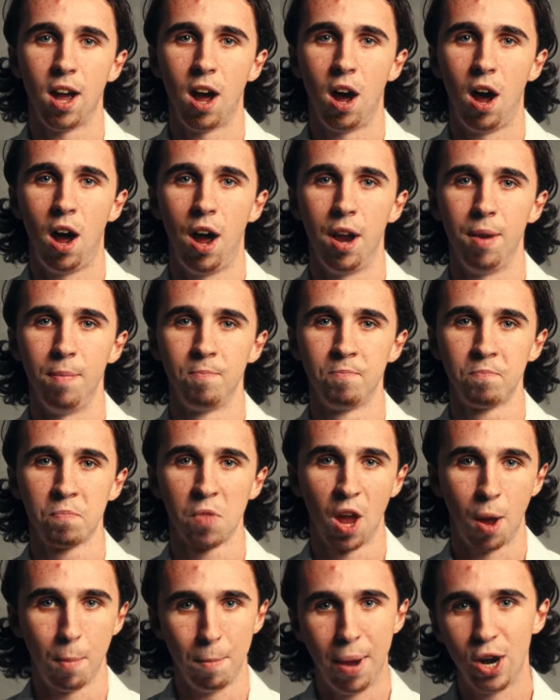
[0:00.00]
on
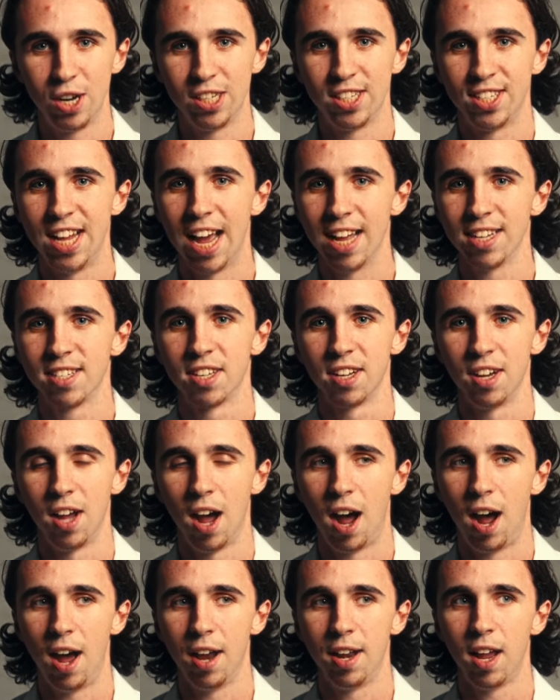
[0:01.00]
Mary's yes to
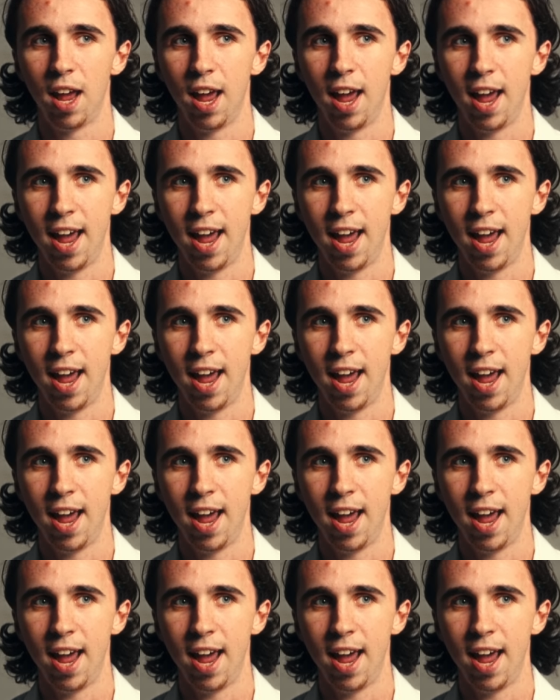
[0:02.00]
God.